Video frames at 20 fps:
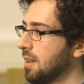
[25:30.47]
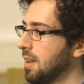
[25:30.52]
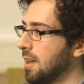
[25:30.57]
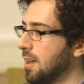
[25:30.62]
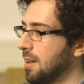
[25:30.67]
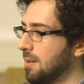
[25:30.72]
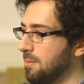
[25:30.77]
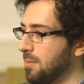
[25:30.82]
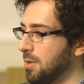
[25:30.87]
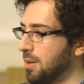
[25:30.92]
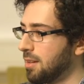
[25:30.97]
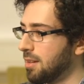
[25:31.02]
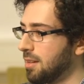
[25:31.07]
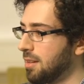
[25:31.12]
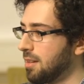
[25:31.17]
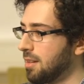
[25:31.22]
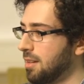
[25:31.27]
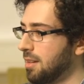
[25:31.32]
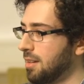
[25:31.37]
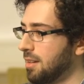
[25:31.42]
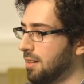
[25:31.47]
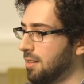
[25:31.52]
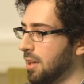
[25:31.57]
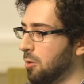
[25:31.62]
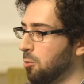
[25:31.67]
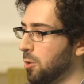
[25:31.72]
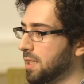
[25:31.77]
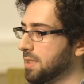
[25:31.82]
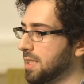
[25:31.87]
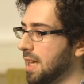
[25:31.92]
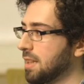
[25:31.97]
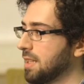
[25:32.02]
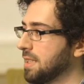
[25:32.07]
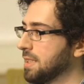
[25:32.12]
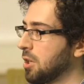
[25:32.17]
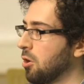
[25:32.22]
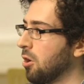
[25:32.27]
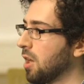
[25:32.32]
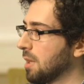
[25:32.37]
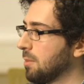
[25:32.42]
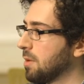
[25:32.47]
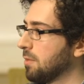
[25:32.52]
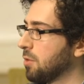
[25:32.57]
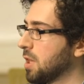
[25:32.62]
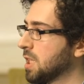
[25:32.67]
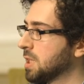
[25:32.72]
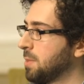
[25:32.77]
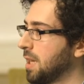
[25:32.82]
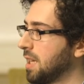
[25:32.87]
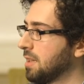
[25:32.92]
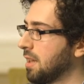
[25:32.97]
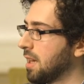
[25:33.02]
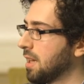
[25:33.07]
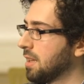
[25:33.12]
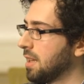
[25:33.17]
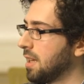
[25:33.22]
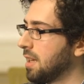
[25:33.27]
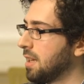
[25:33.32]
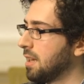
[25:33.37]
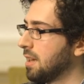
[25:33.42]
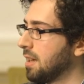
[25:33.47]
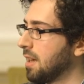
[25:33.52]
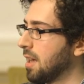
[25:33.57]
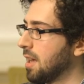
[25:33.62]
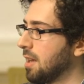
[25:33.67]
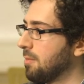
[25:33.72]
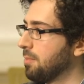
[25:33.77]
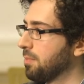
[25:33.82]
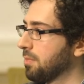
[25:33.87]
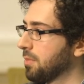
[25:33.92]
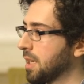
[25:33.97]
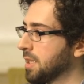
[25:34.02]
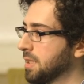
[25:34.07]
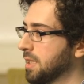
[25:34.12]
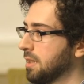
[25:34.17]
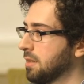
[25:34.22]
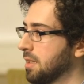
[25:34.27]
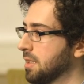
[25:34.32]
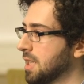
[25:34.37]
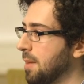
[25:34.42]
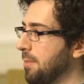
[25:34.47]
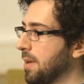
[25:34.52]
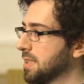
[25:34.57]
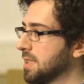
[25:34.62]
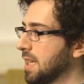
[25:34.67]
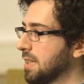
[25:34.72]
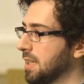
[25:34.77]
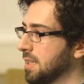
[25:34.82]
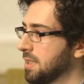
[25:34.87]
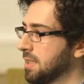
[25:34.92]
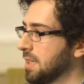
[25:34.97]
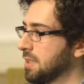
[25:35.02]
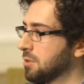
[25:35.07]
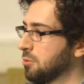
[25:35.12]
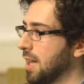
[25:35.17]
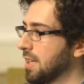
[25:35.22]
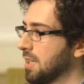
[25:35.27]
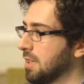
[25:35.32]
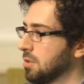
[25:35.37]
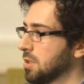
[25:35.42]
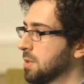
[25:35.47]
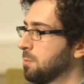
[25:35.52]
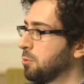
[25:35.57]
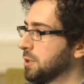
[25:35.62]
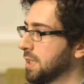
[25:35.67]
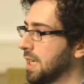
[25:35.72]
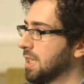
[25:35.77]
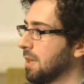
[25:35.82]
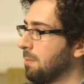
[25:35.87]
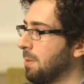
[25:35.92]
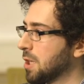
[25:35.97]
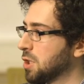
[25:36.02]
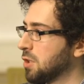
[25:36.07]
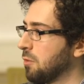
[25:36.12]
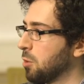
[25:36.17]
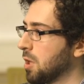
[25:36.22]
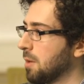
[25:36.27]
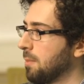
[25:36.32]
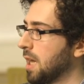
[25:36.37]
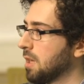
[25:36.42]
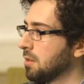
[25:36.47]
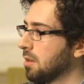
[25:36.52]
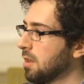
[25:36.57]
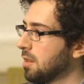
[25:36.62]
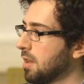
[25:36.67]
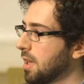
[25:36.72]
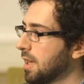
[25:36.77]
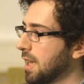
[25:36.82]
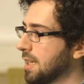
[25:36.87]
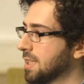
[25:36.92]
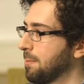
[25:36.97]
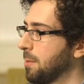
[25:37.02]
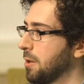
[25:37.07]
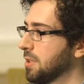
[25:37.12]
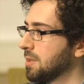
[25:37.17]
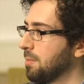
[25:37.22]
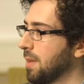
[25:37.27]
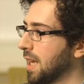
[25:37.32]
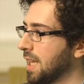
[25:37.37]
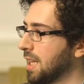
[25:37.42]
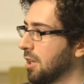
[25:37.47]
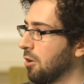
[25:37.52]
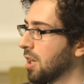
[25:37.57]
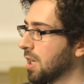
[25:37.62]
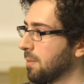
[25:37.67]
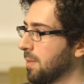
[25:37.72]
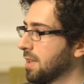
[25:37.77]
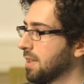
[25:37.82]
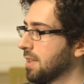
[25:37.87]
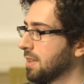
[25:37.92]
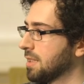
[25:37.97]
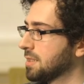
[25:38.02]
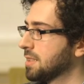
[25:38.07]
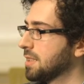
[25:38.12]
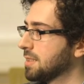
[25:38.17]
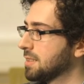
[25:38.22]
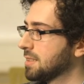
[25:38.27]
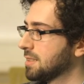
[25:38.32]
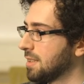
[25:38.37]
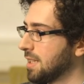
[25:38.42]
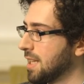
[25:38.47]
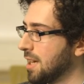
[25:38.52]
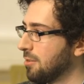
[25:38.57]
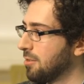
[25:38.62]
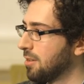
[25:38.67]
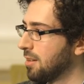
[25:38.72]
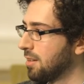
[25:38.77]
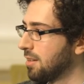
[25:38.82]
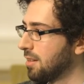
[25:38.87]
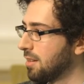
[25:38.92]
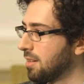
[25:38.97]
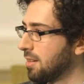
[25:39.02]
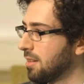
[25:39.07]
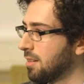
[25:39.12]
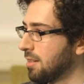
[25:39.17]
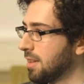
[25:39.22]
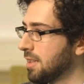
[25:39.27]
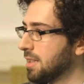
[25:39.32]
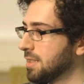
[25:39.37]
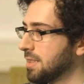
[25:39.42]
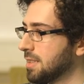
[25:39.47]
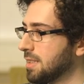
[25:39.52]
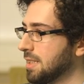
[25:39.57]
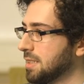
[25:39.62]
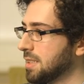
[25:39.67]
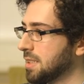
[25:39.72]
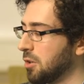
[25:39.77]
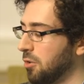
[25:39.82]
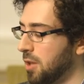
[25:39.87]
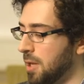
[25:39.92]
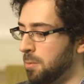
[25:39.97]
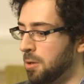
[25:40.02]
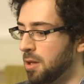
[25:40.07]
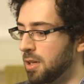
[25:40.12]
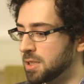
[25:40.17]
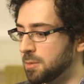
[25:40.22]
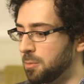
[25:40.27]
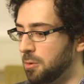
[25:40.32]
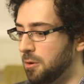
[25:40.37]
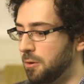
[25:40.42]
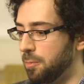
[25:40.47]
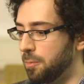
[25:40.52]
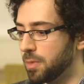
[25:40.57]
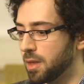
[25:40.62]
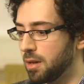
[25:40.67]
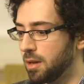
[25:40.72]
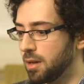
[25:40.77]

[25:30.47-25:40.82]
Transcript: Um, like, what exactly is the argument for this being likely? Because um, mm-hmm. to some extent, it's, it's trying to just present a picture of what it might look like as opposed mm-hmm. to making the argument that this is, you know, mm-hmm. that this is necessarily plausible.